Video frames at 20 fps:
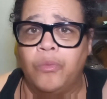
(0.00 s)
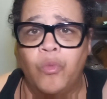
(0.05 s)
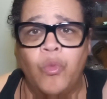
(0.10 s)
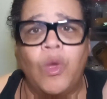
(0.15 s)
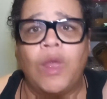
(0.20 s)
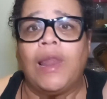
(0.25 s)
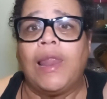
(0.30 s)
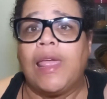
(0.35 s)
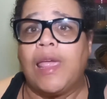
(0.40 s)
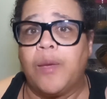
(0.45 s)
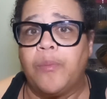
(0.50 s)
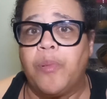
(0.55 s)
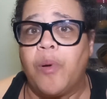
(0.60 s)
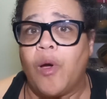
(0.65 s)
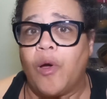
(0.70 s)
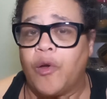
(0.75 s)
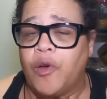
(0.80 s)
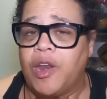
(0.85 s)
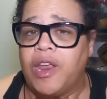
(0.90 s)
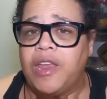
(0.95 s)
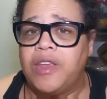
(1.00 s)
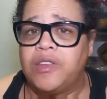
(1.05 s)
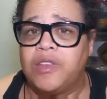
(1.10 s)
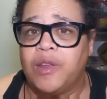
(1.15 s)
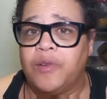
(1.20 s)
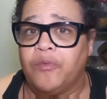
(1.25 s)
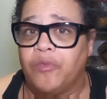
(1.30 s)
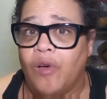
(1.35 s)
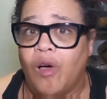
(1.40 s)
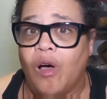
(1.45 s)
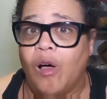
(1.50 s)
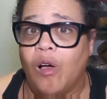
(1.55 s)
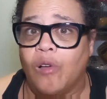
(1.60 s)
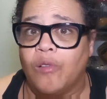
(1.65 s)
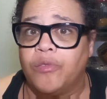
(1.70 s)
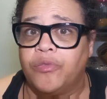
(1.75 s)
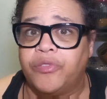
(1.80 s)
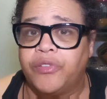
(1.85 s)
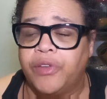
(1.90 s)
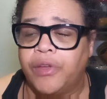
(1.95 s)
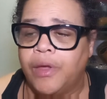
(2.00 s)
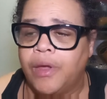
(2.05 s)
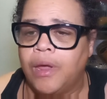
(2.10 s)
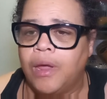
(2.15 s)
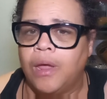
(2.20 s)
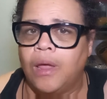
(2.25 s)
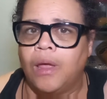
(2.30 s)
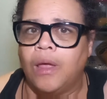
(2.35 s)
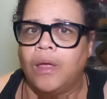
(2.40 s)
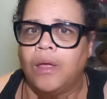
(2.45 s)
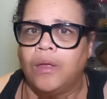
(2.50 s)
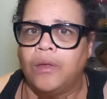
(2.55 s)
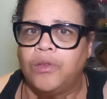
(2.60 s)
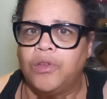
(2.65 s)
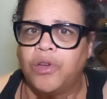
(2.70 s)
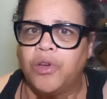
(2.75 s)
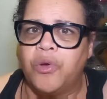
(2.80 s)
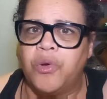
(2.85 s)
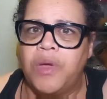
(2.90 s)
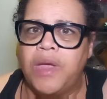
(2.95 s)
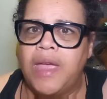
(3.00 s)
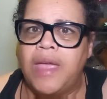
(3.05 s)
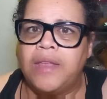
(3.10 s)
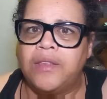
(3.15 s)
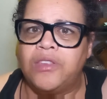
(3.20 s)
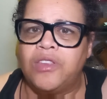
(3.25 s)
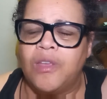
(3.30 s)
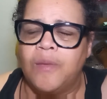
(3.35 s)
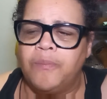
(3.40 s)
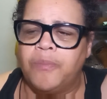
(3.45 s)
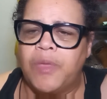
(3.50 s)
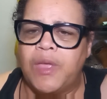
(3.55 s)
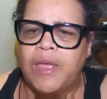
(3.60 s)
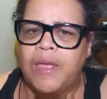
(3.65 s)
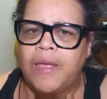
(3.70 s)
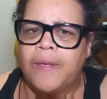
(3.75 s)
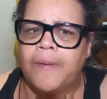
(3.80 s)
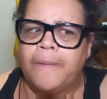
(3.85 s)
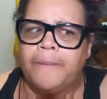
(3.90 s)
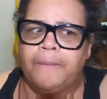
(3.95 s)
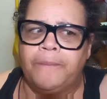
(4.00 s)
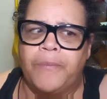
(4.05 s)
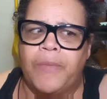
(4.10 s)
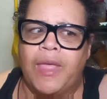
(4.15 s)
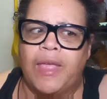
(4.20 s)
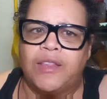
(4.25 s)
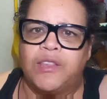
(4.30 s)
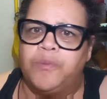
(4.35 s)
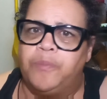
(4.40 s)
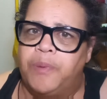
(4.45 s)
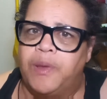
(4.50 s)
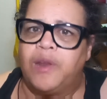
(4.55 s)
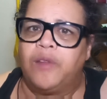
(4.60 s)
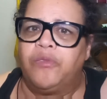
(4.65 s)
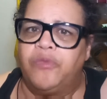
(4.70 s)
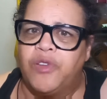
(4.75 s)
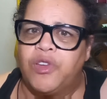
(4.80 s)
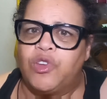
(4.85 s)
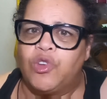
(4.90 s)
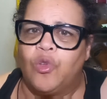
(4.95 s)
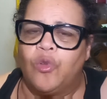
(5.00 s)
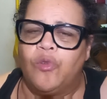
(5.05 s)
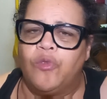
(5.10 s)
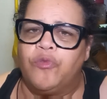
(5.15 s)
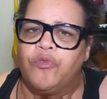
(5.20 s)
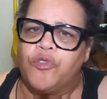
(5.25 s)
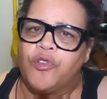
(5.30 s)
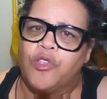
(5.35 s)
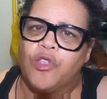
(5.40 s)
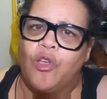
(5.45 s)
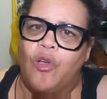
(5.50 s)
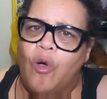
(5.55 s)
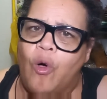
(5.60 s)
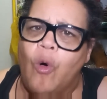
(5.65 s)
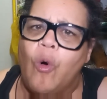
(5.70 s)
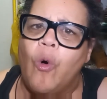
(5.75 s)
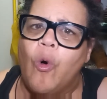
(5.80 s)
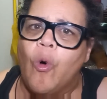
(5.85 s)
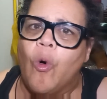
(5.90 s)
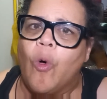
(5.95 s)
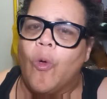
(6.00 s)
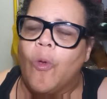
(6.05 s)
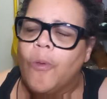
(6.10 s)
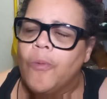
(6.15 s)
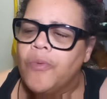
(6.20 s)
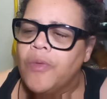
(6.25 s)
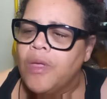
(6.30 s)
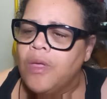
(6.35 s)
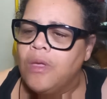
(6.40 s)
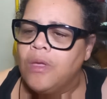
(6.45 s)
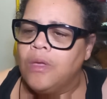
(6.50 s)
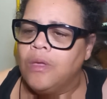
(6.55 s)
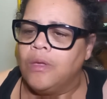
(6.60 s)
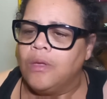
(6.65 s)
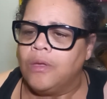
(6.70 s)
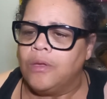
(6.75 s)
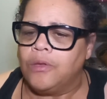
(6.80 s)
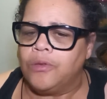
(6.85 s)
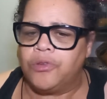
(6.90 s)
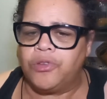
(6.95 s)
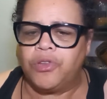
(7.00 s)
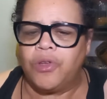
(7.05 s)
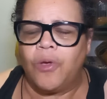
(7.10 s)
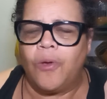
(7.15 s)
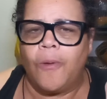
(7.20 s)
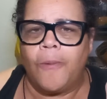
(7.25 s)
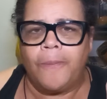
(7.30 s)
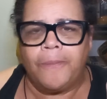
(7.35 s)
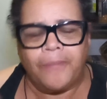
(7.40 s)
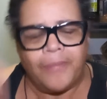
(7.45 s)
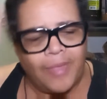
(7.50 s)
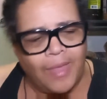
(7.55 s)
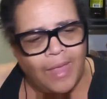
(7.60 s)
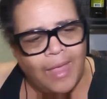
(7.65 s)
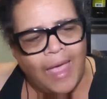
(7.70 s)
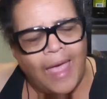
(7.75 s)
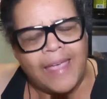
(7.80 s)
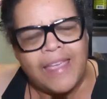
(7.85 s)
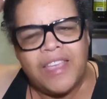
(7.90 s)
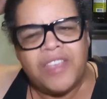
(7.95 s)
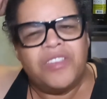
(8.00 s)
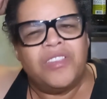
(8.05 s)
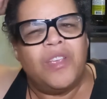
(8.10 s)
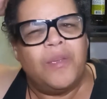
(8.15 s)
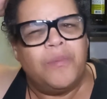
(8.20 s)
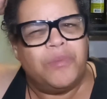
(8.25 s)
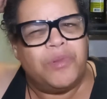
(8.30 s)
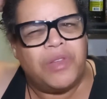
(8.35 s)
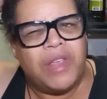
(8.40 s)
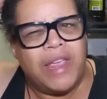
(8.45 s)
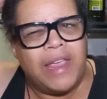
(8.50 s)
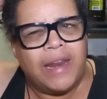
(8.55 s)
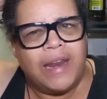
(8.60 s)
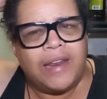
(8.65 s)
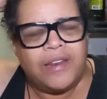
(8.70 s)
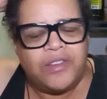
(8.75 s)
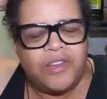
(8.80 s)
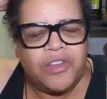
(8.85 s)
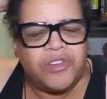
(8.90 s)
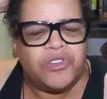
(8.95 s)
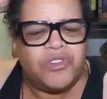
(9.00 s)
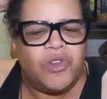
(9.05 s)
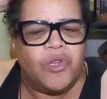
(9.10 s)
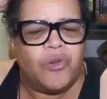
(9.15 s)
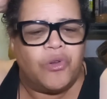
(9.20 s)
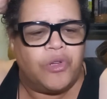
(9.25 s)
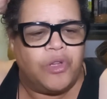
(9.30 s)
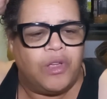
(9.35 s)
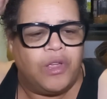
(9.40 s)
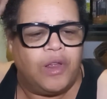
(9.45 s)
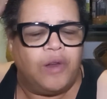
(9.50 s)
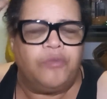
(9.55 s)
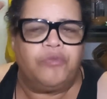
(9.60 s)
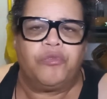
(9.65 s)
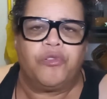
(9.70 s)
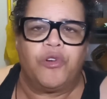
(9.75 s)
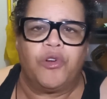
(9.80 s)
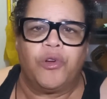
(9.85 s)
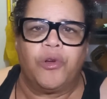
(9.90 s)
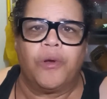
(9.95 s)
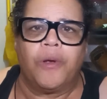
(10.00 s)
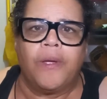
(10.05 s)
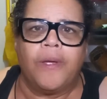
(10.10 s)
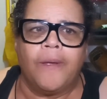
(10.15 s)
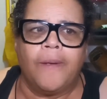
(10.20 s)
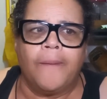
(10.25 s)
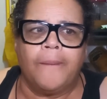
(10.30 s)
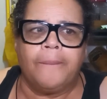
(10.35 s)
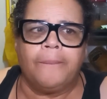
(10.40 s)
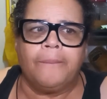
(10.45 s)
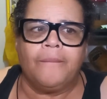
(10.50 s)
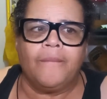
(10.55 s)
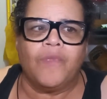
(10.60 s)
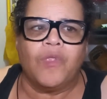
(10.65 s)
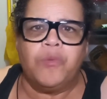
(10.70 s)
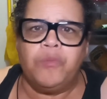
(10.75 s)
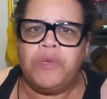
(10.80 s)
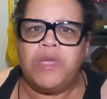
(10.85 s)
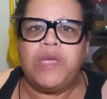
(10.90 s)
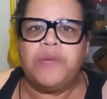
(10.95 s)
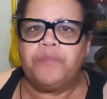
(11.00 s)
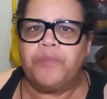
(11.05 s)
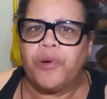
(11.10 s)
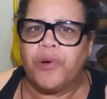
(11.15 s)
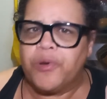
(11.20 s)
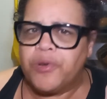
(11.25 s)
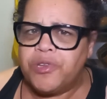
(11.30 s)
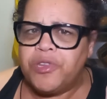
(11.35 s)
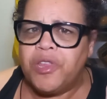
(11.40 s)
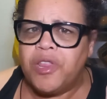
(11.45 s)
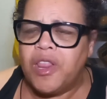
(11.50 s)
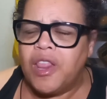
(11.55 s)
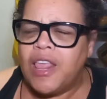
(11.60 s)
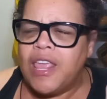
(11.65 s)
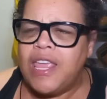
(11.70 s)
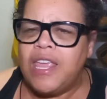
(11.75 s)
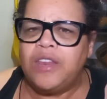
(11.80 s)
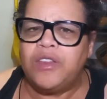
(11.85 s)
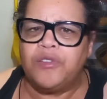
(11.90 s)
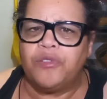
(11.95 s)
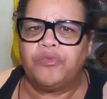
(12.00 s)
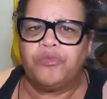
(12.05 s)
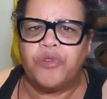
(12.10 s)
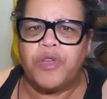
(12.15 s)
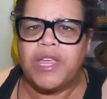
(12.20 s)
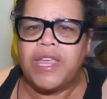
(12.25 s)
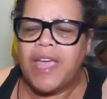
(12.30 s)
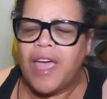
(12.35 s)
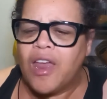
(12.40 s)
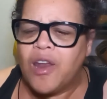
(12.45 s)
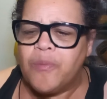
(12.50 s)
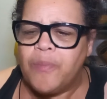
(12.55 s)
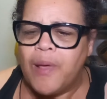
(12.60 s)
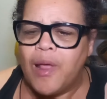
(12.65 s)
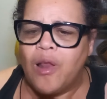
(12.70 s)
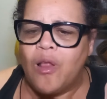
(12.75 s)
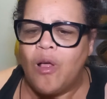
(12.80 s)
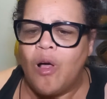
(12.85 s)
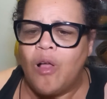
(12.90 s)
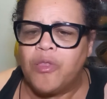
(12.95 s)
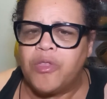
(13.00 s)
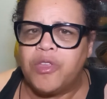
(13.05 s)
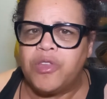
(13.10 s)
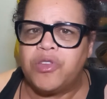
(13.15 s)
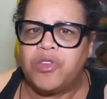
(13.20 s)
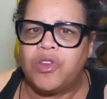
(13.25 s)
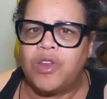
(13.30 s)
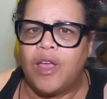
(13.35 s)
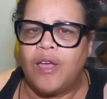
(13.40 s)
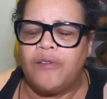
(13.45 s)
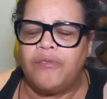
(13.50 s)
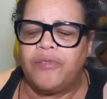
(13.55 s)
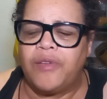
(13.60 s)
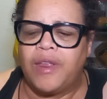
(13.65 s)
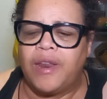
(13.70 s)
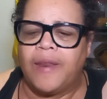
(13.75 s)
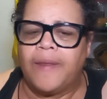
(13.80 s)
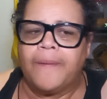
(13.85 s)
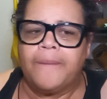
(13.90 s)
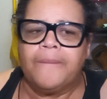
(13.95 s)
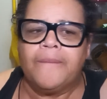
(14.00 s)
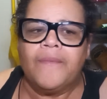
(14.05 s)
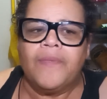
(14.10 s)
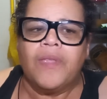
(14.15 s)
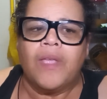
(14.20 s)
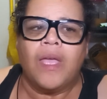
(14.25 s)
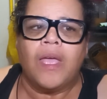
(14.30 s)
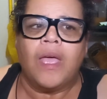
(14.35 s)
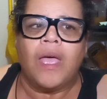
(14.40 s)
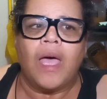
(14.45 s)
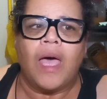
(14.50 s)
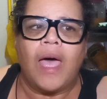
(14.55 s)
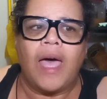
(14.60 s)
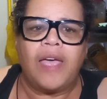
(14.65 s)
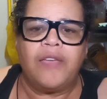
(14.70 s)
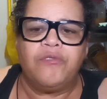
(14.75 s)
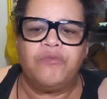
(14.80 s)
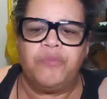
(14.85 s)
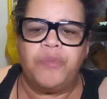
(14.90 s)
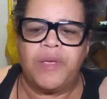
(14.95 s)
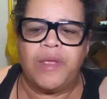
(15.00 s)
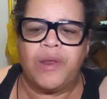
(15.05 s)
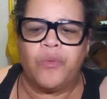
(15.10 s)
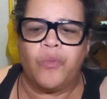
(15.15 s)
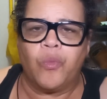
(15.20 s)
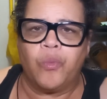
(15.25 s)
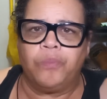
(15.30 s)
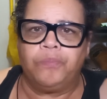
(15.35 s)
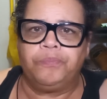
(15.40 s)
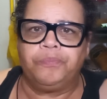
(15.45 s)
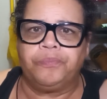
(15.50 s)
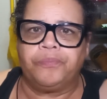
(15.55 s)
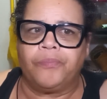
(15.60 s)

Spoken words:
willing parties involved to create something that's beneficial for the whole. So I guess I'm saying, it does no good for me personally to freak out about all this stuff, and I've been